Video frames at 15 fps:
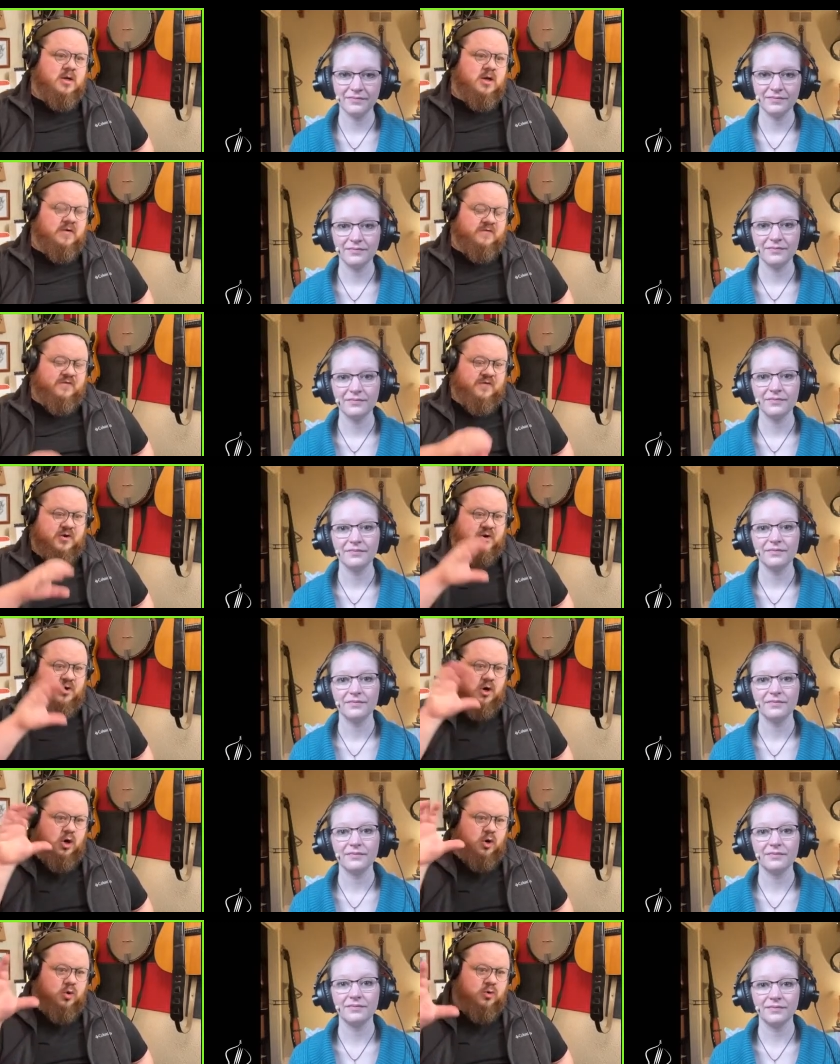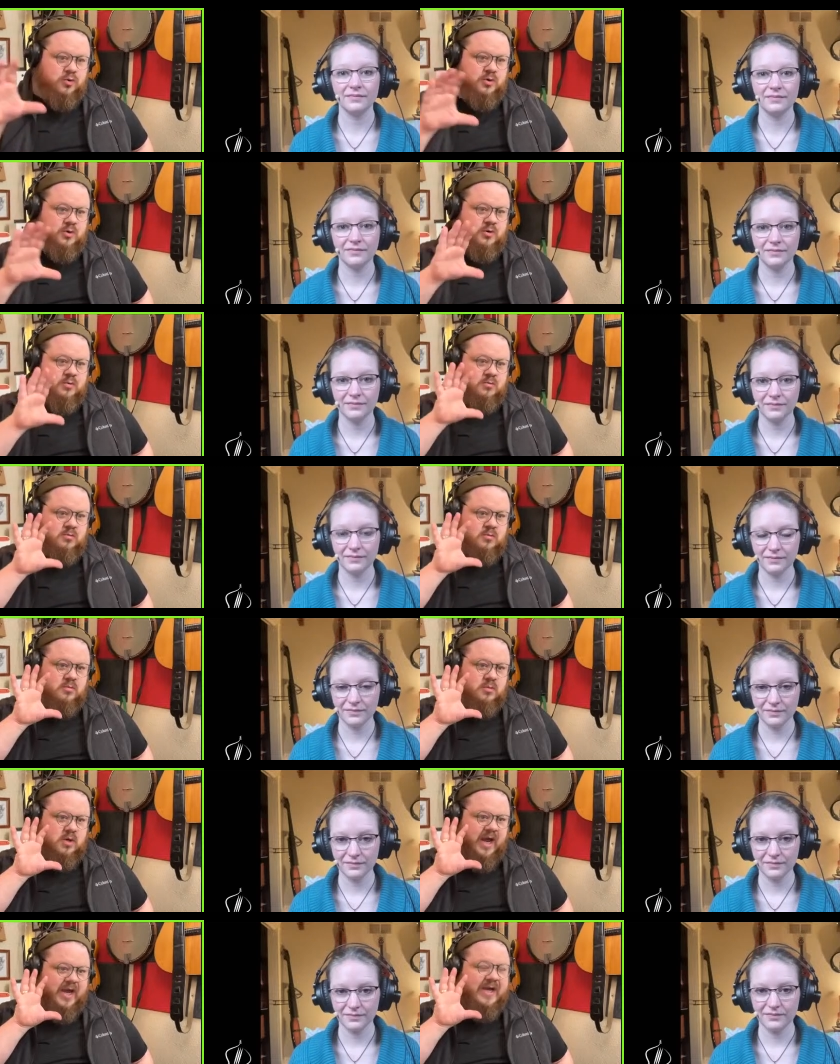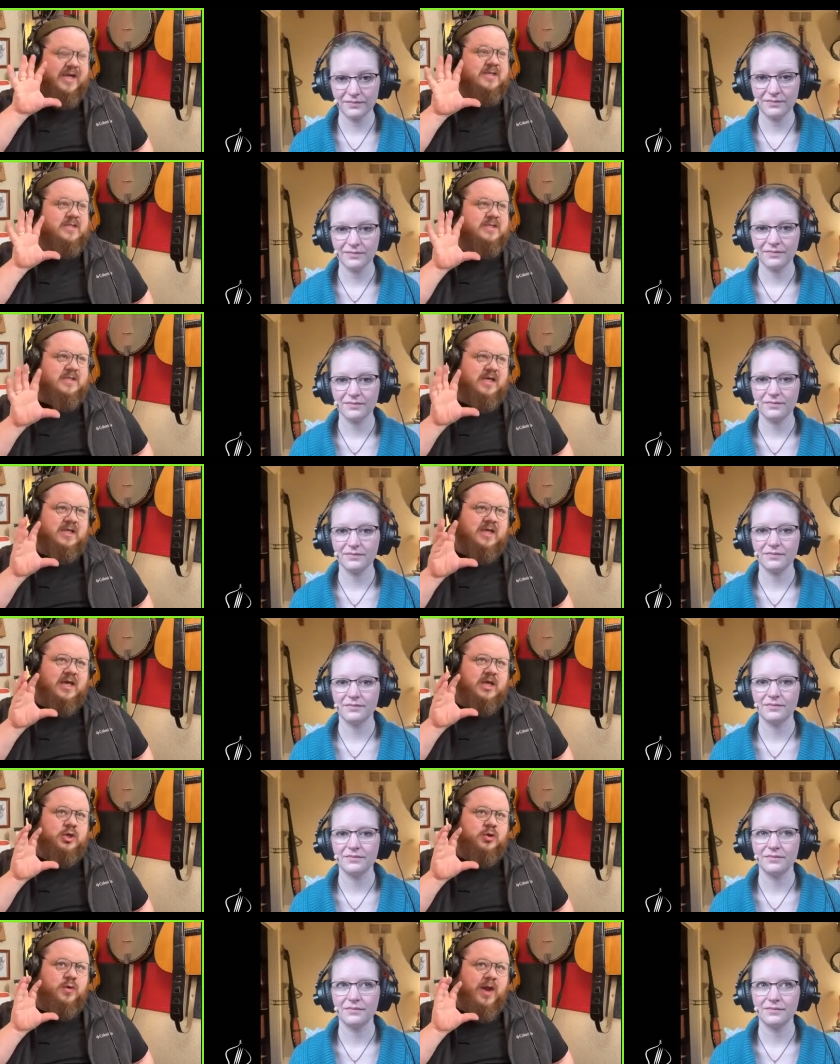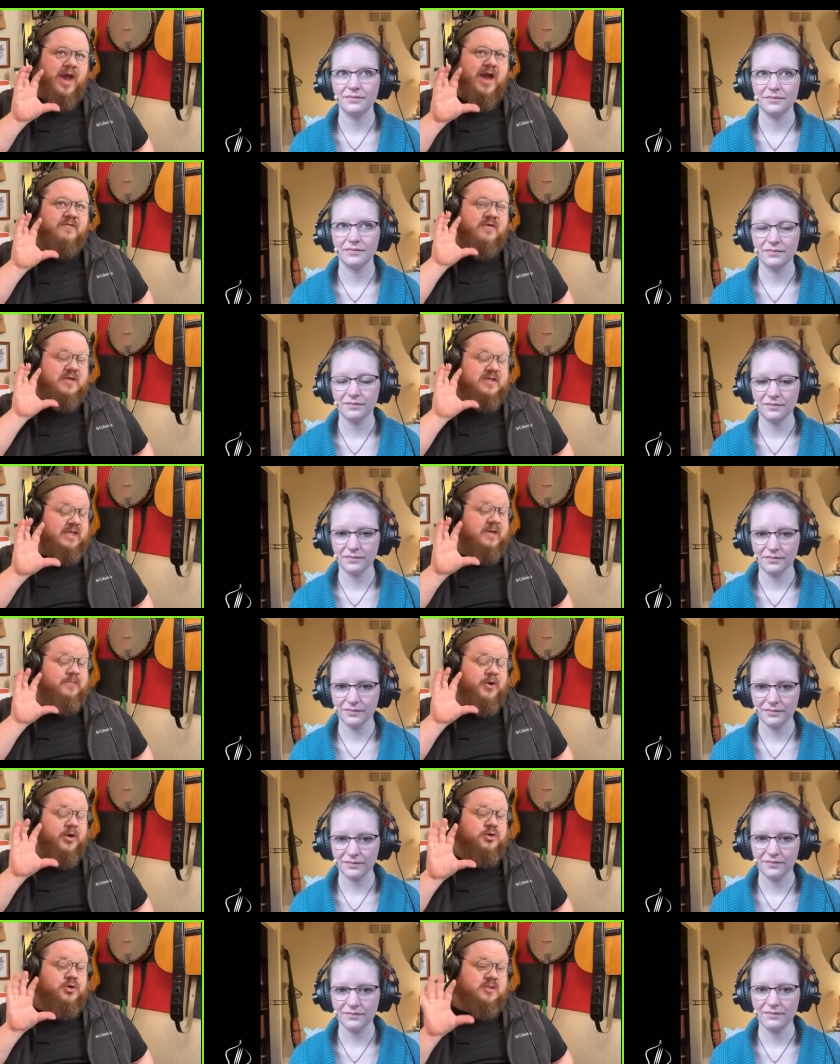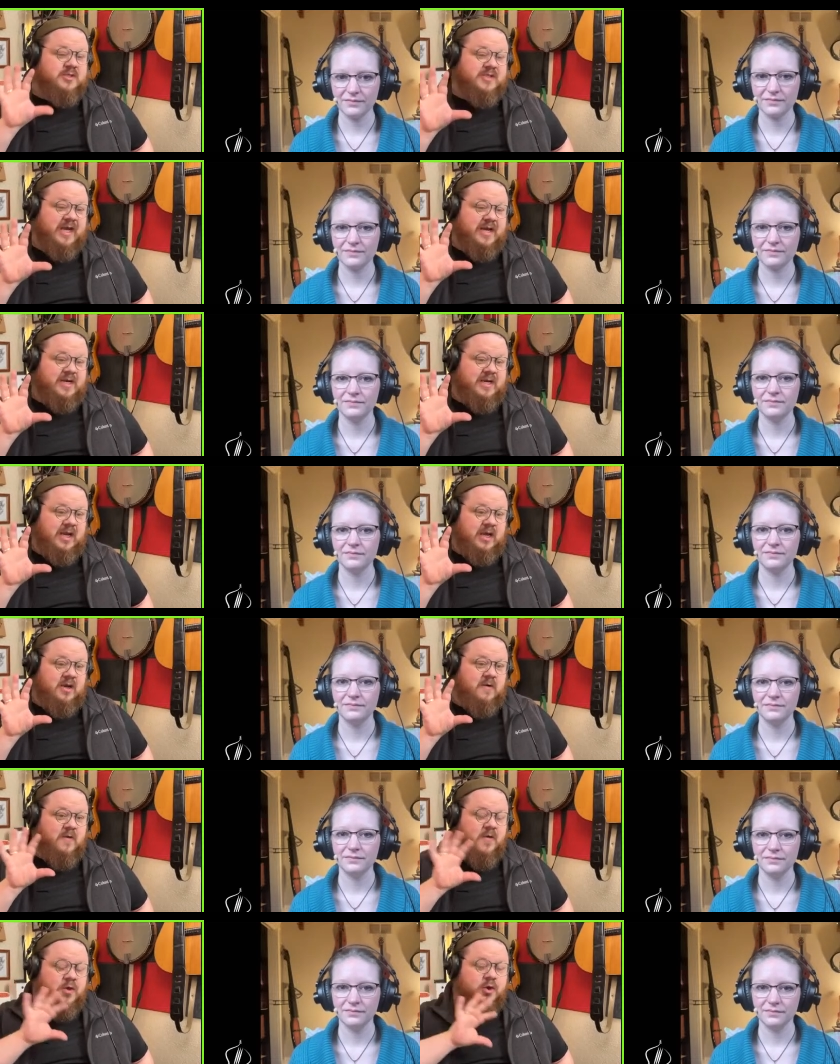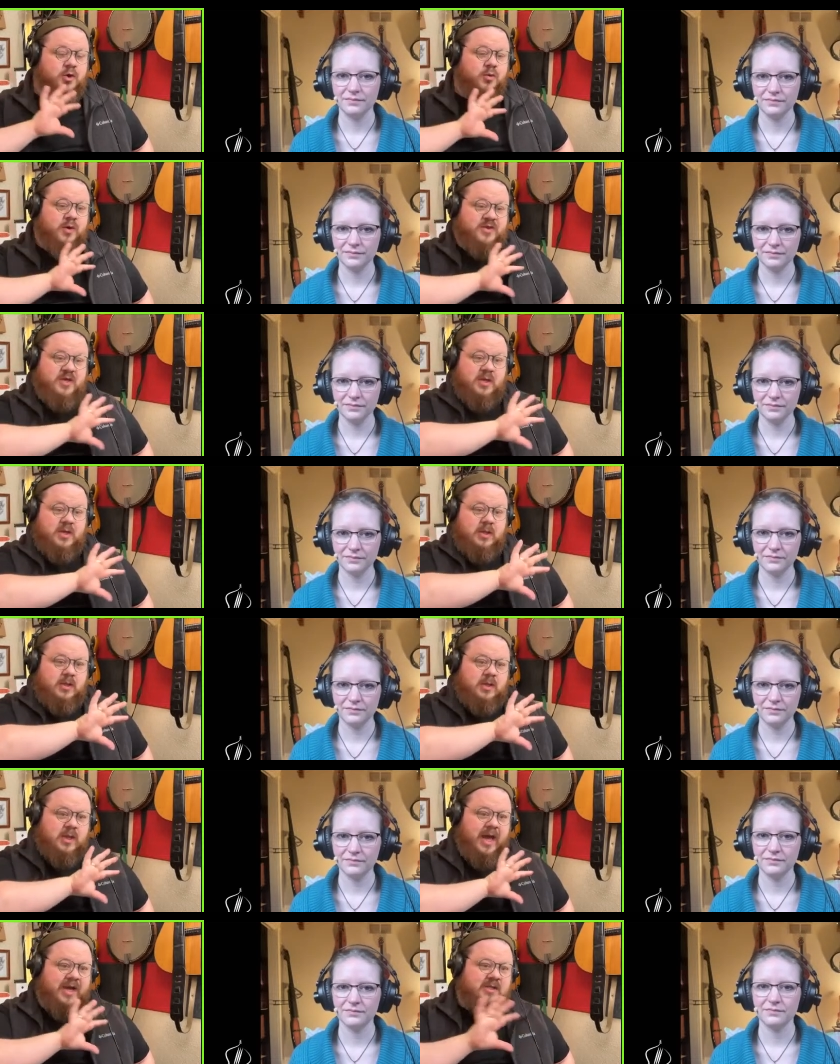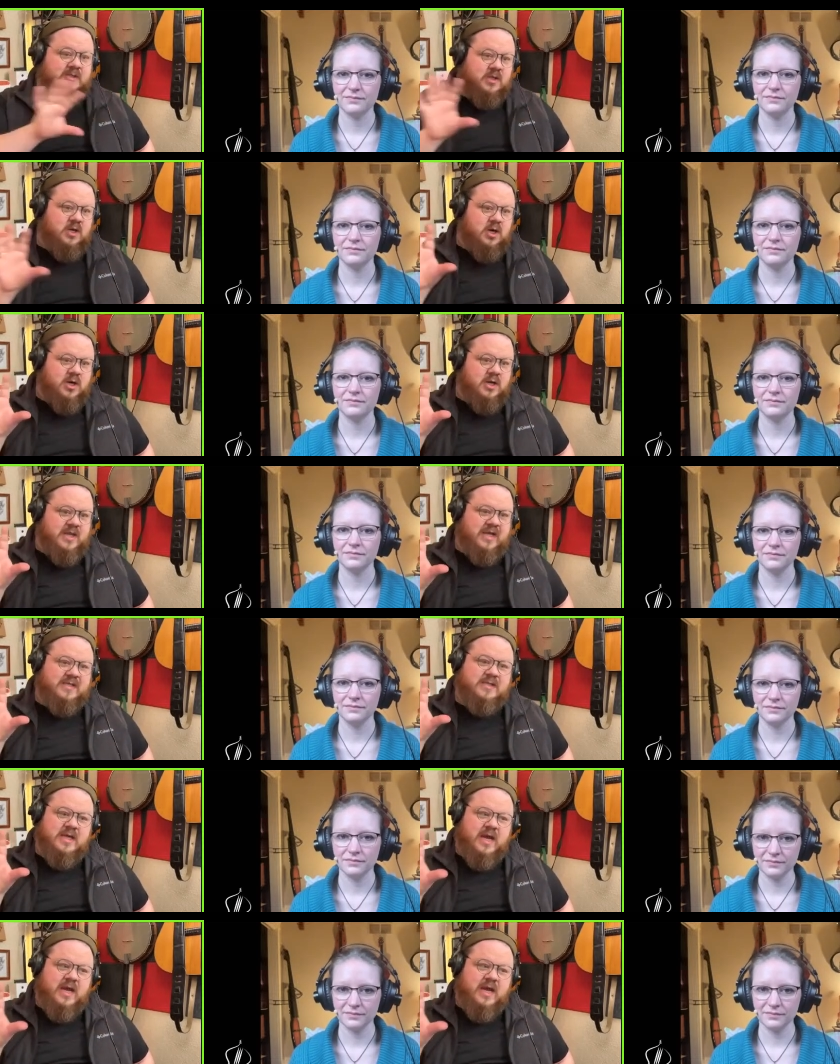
Speaker 1: of your own. Mm-hmm. I can see that you have a deep understanding with a lexicon that's